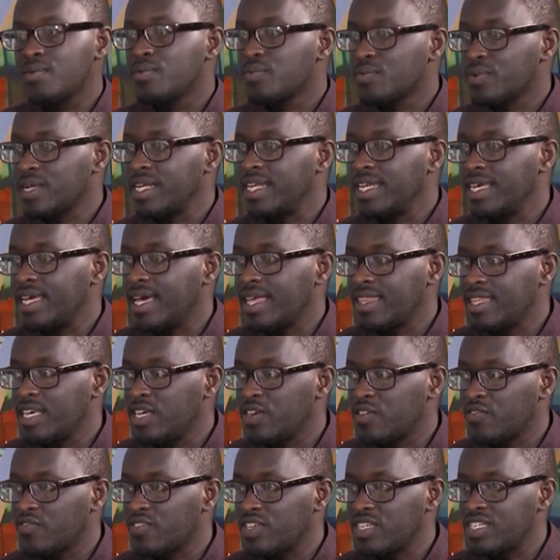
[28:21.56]
really, at the
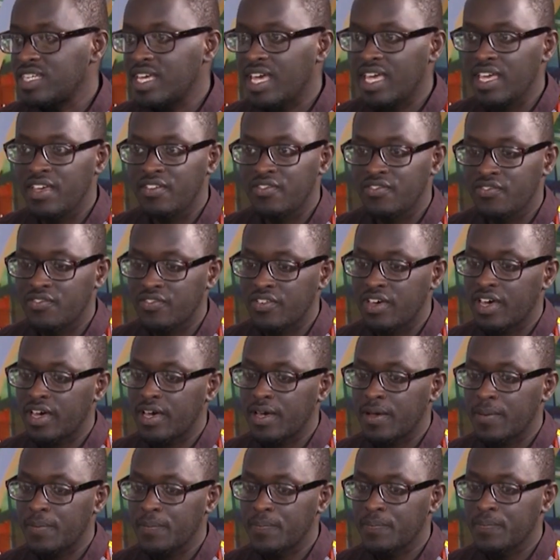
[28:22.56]
end of the day, if
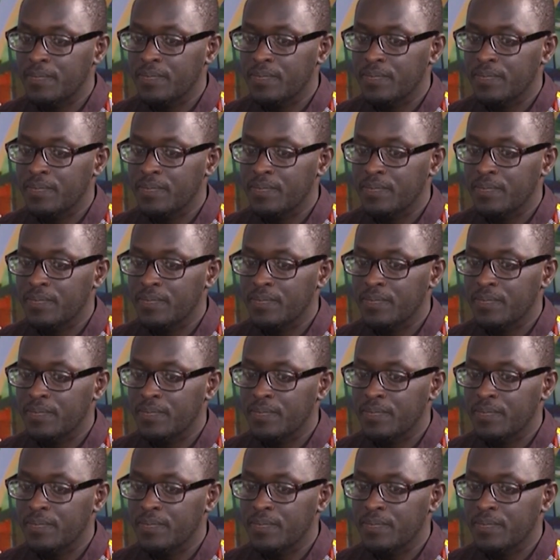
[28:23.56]
uh,